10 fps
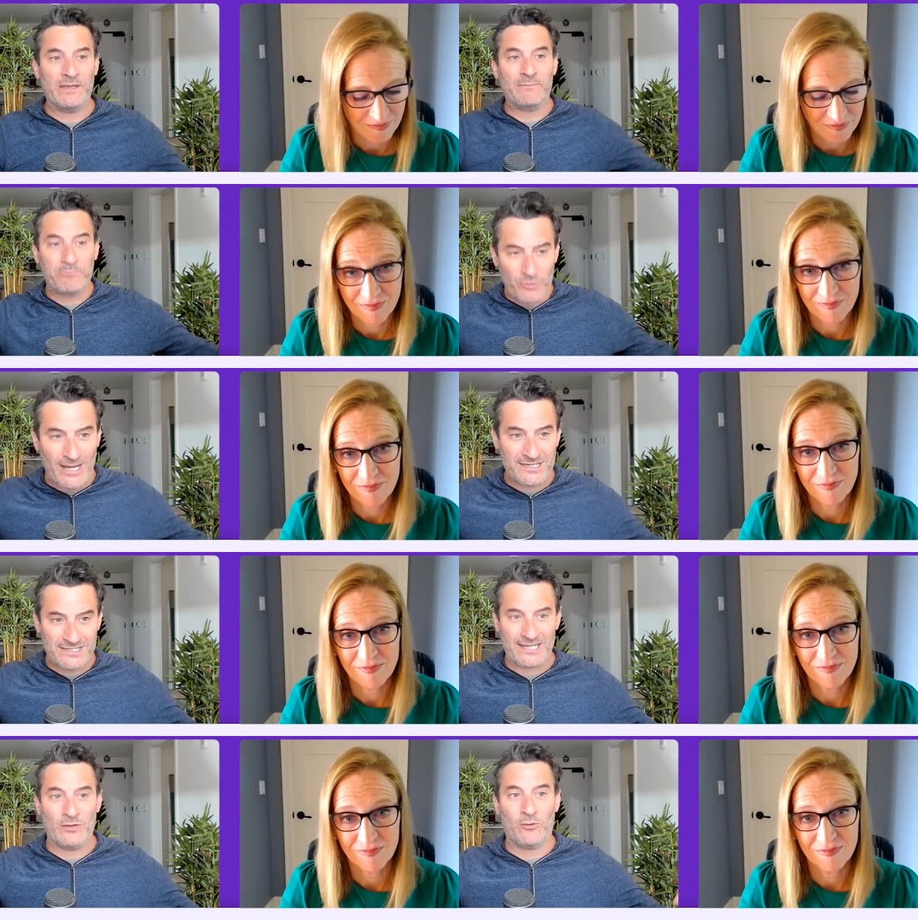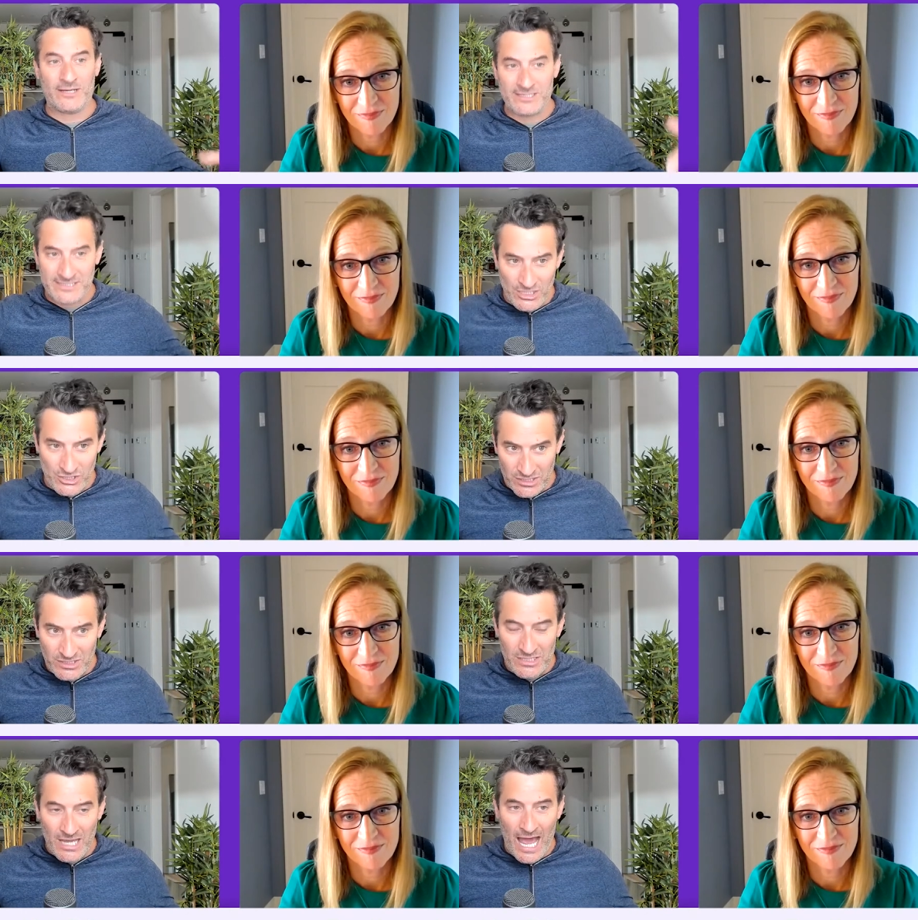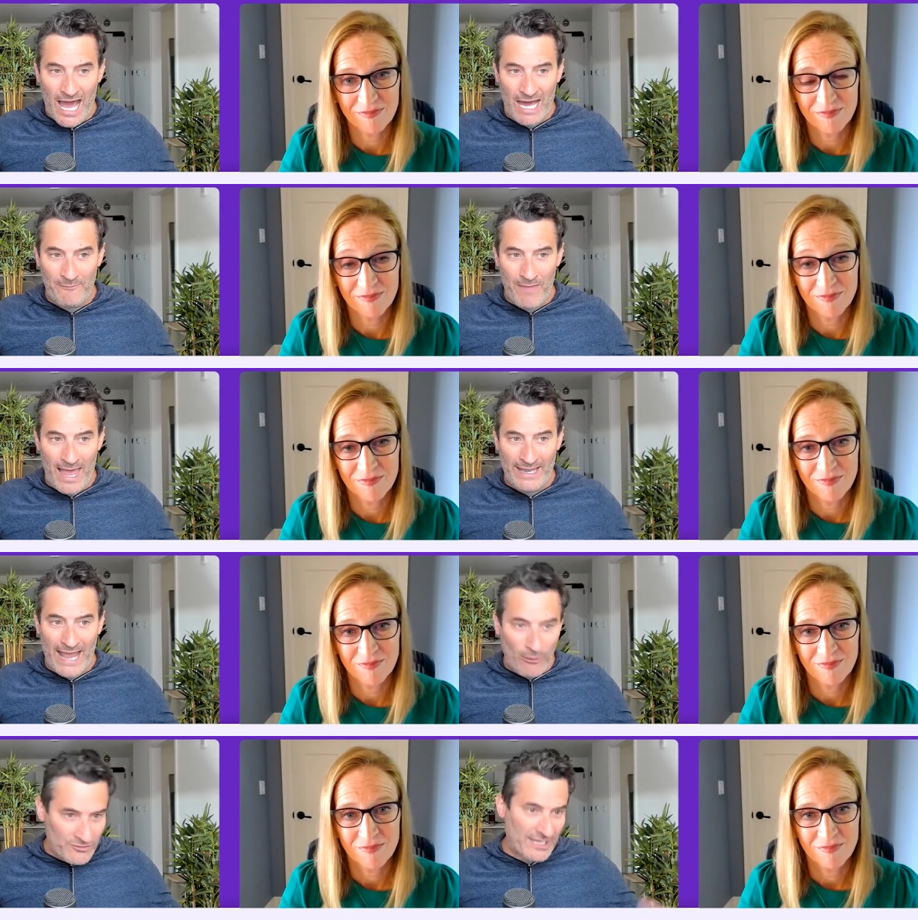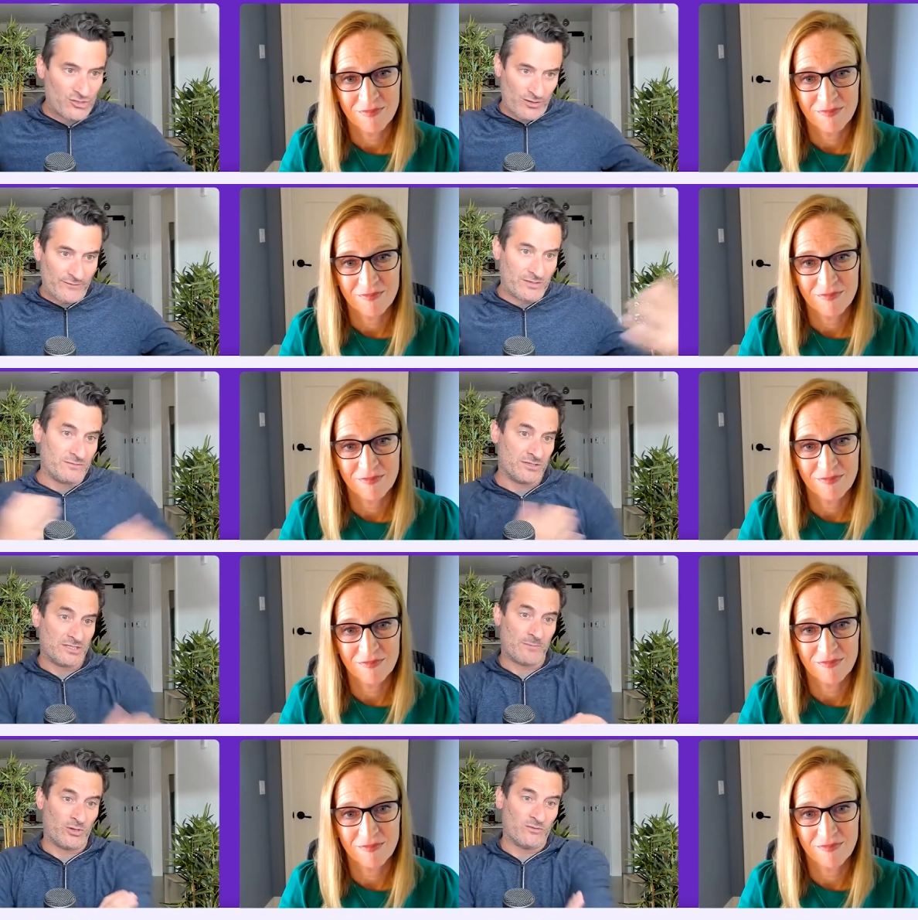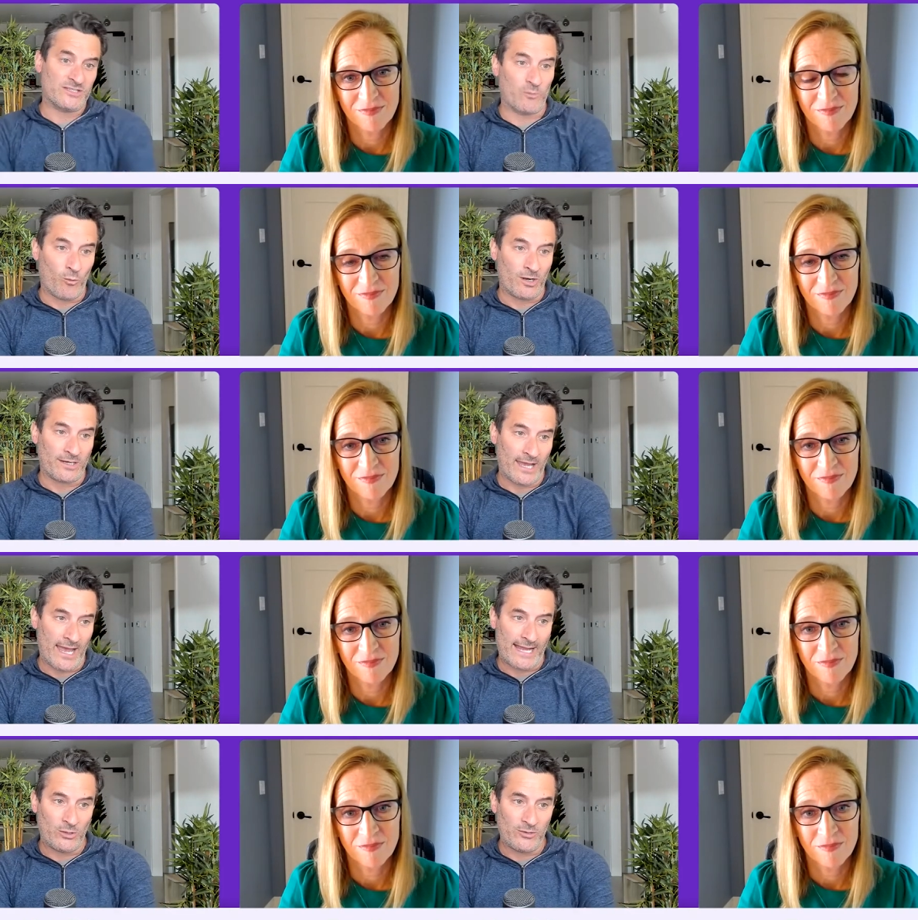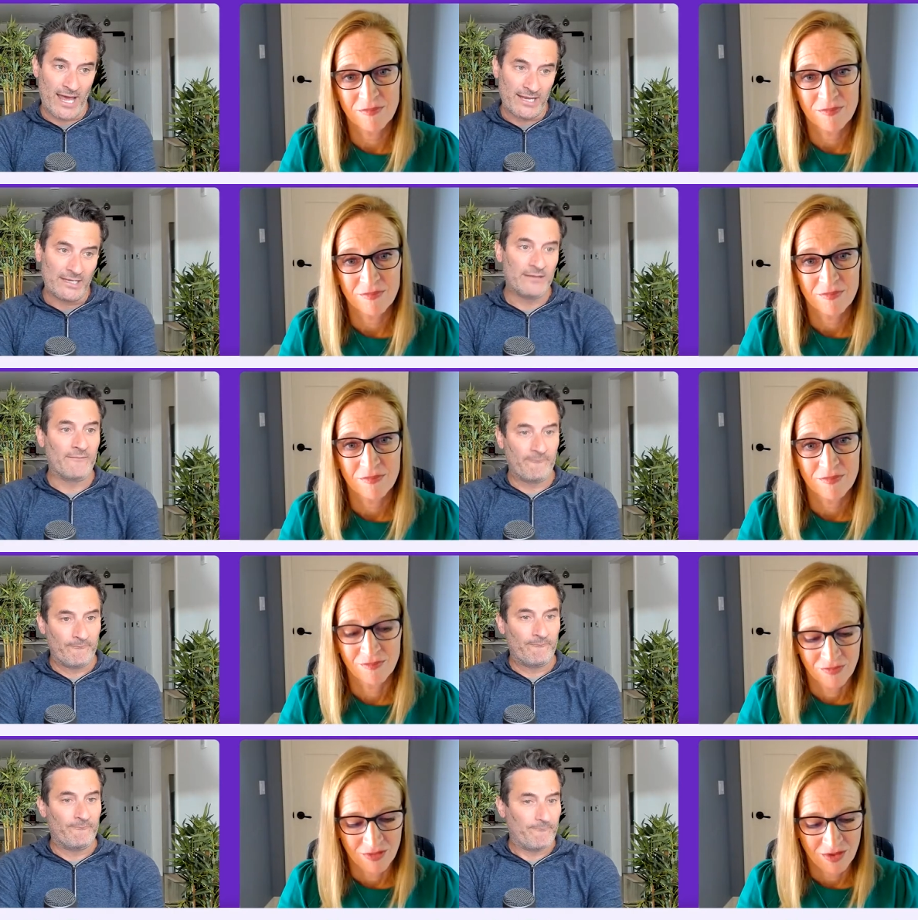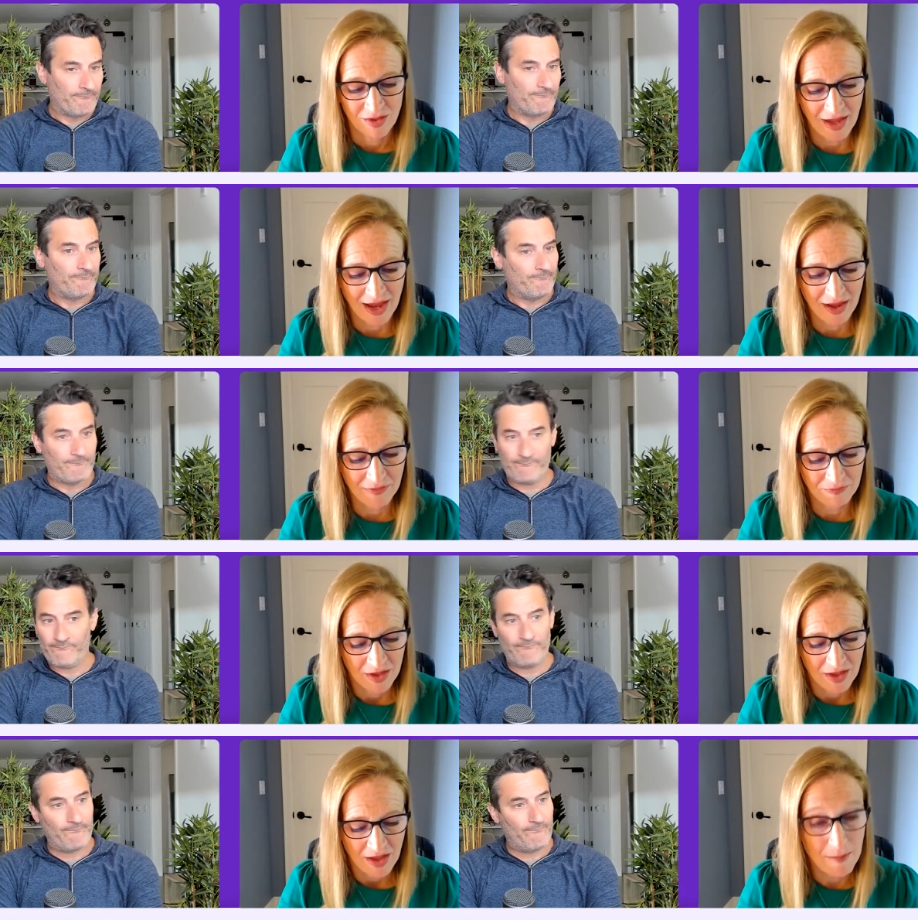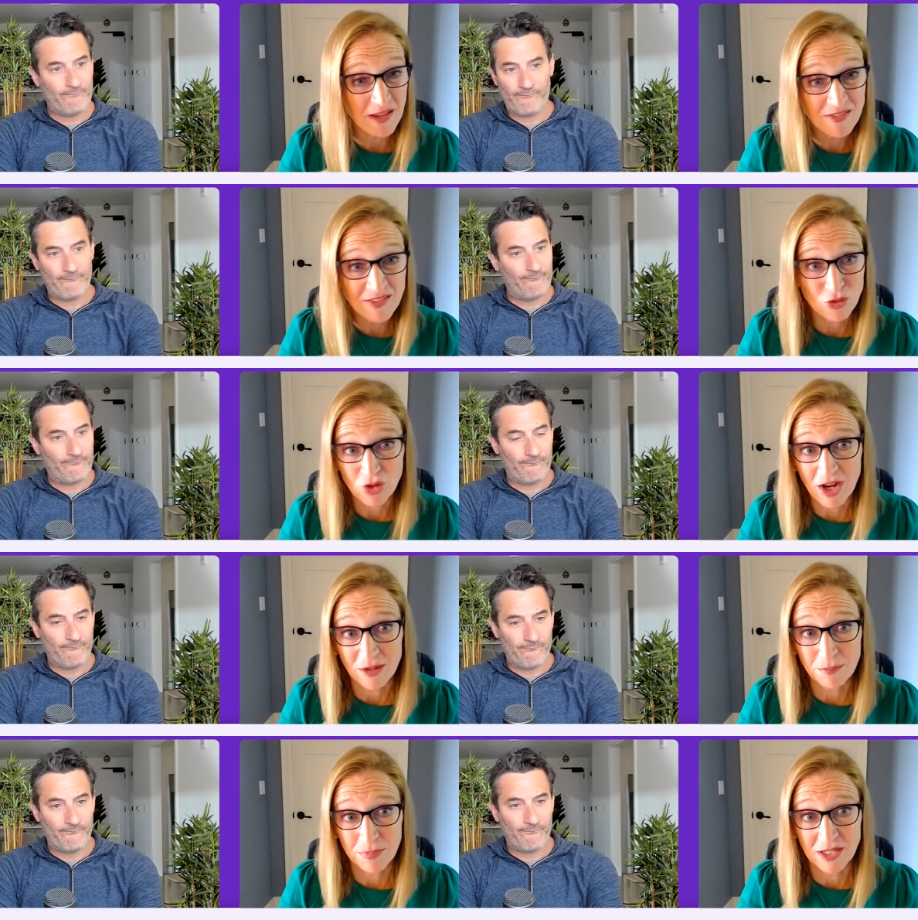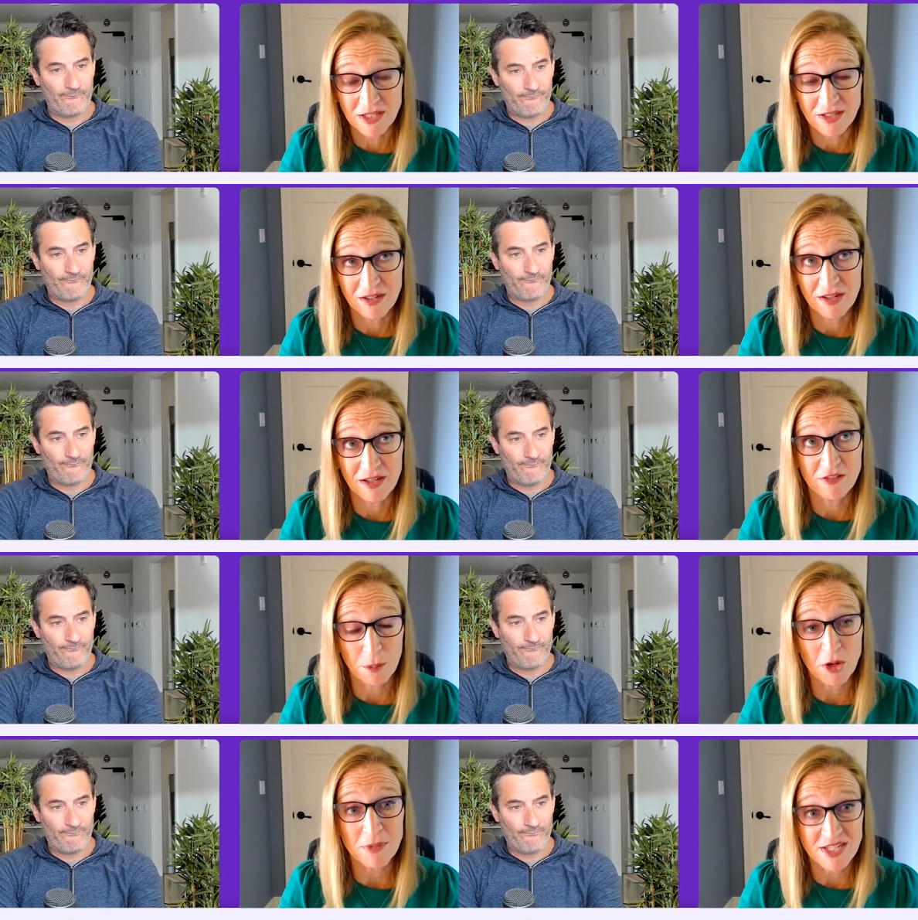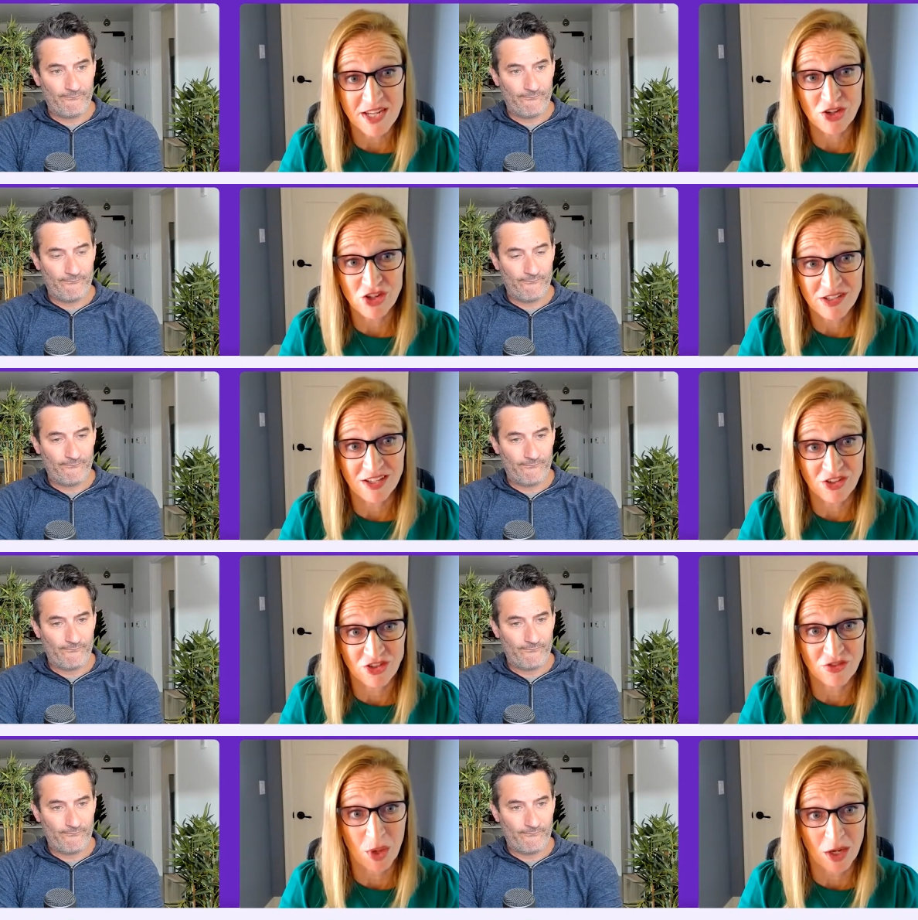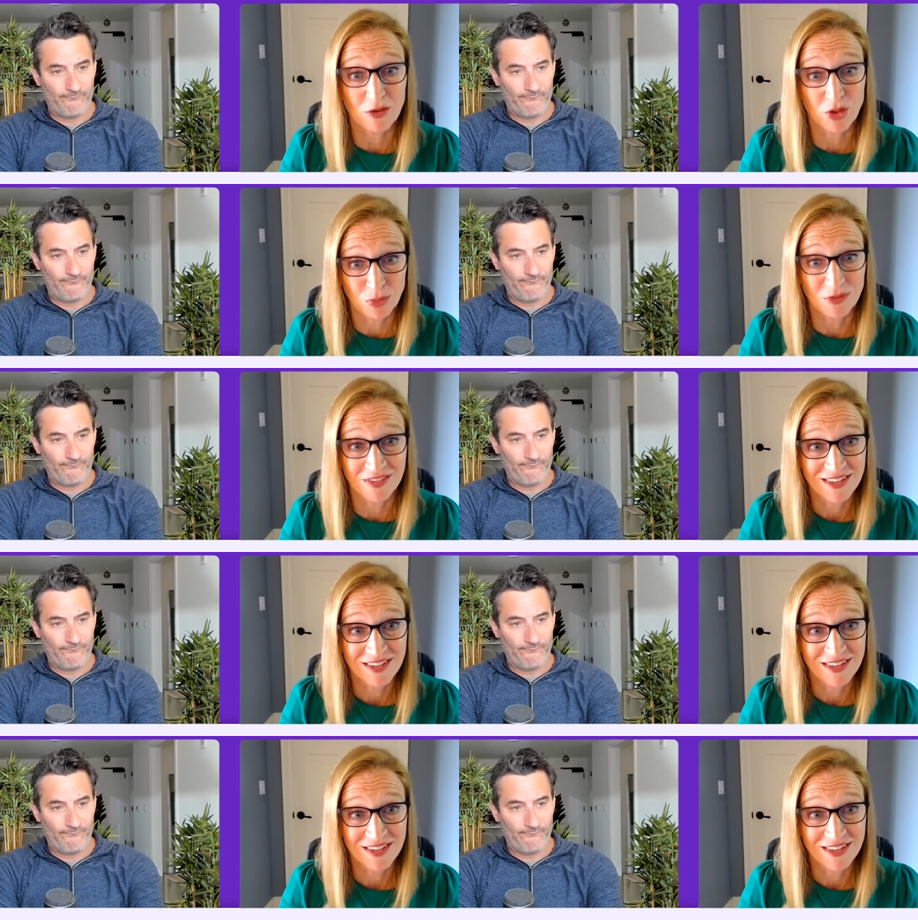Speaker 1: be embraced in an organization, um, and how has that driven some of your recent work at, at GoDaddy?
Speaker 2: Yeah, I, it may sound trite, but experimentation teaches you how to lose.